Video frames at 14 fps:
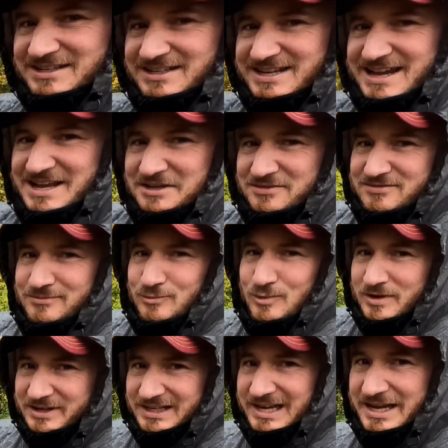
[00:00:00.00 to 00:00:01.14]
in the end of
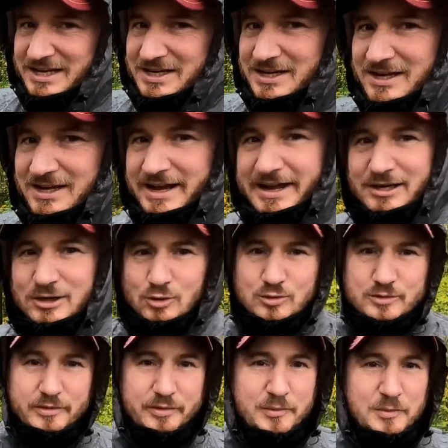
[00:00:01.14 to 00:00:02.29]
one lane and
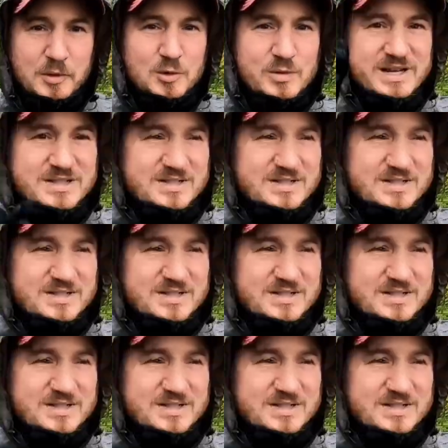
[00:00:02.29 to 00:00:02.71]
look through